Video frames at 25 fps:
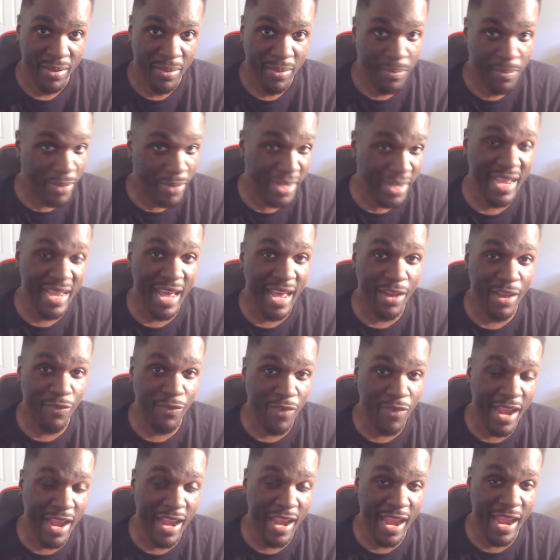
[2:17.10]
But he got a
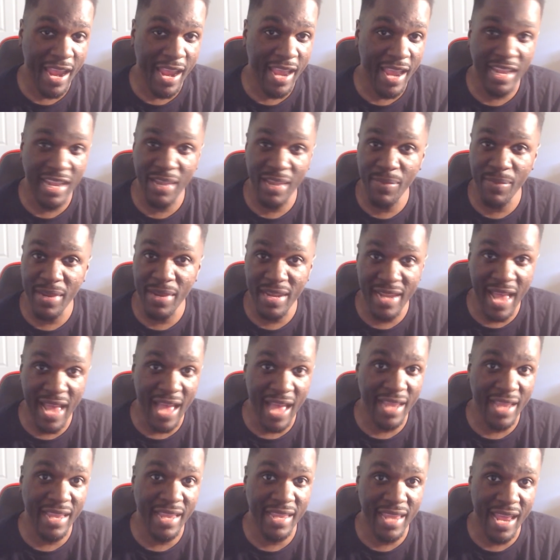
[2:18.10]
right hand and he be
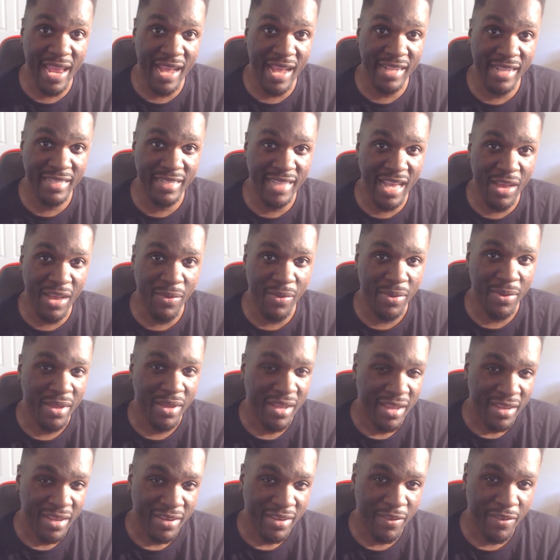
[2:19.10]
knocking cats out.
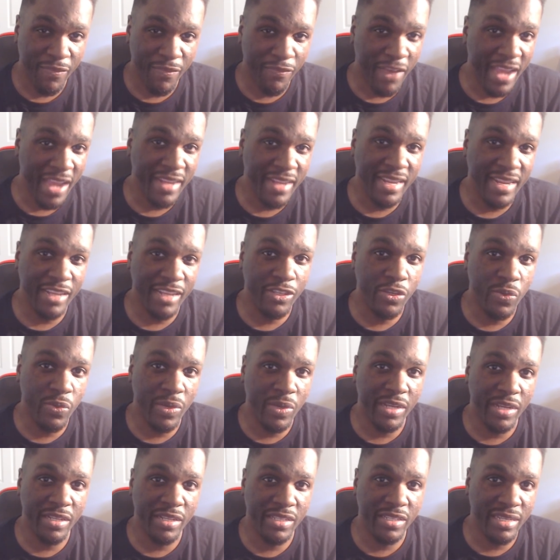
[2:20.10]
The fight that you
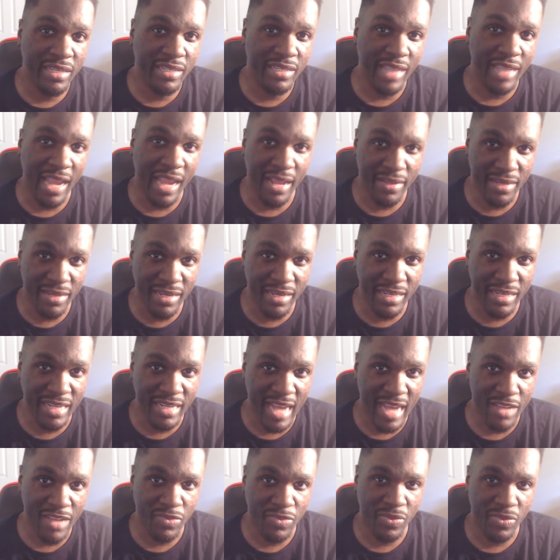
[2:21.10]
want to see is Anthony
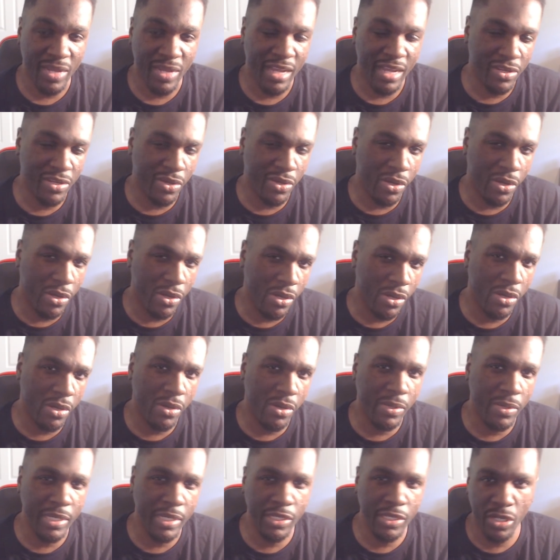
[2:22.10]
Joshua. I know,
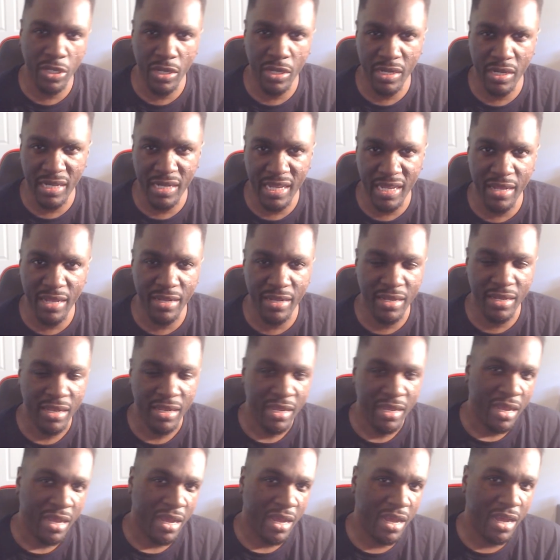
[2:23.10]
oh, he turned down
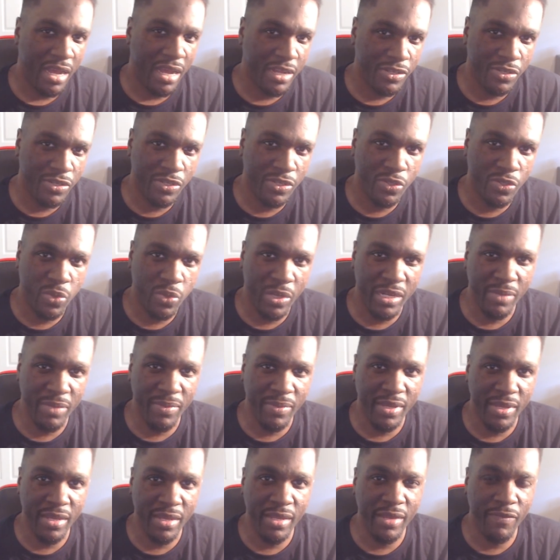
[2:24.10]
$120
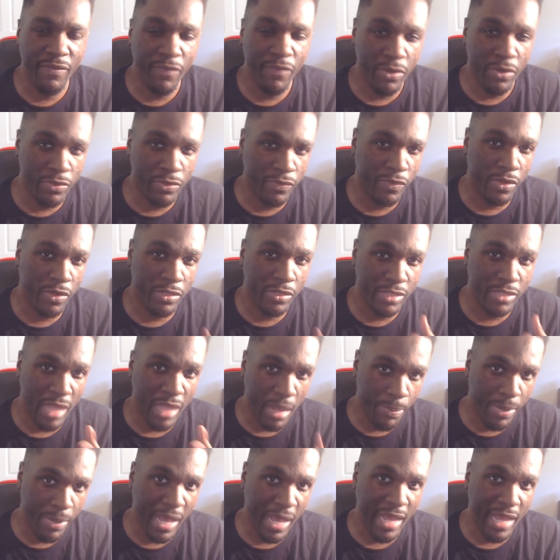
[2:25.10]
million. First of all,
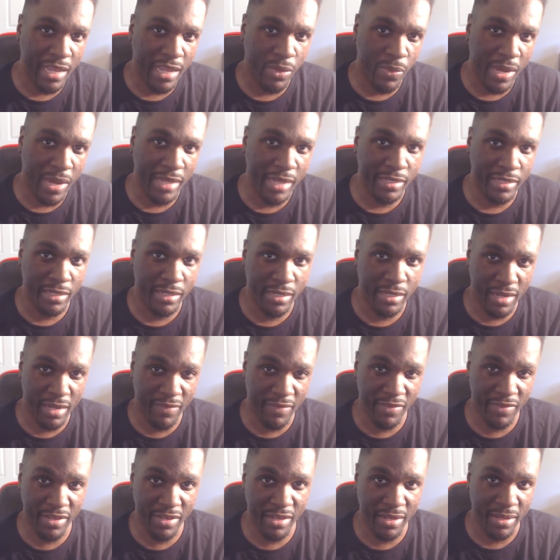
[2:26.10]
stop pocket watching
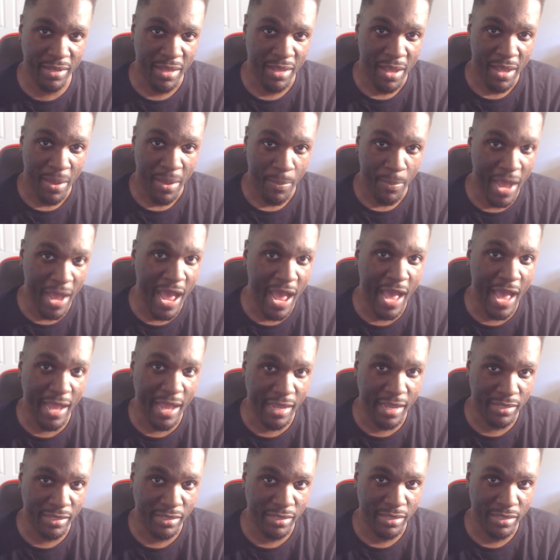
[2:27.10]
another nigga
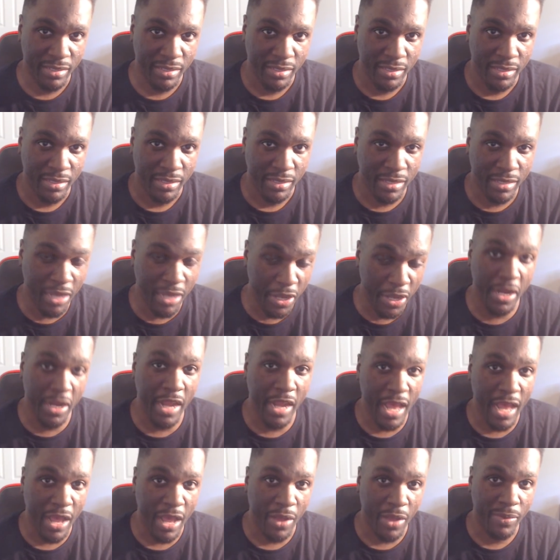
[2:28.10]
pockets. Cut it
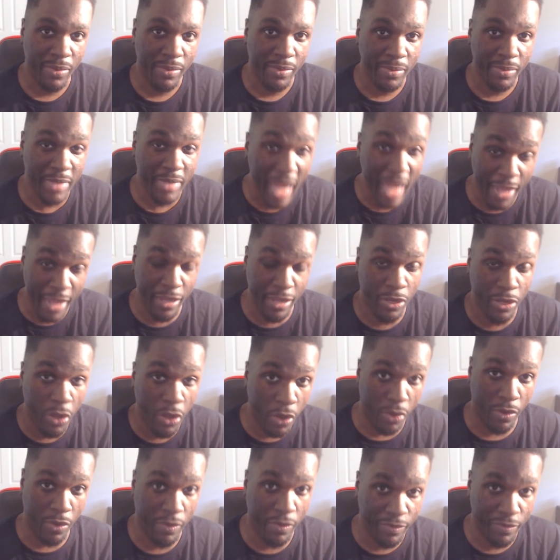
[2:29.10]
out. Knock it
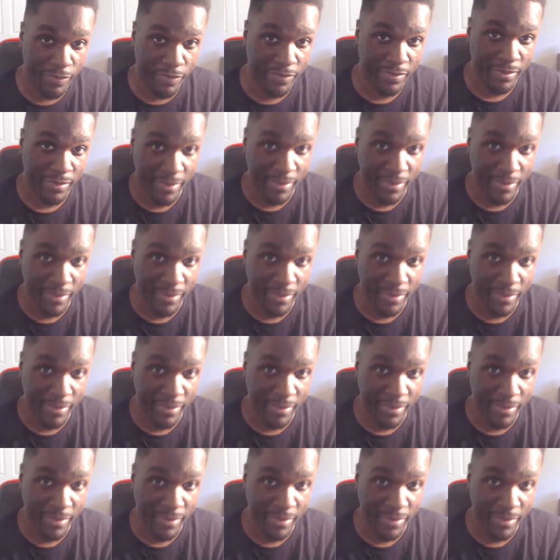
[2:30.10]
off.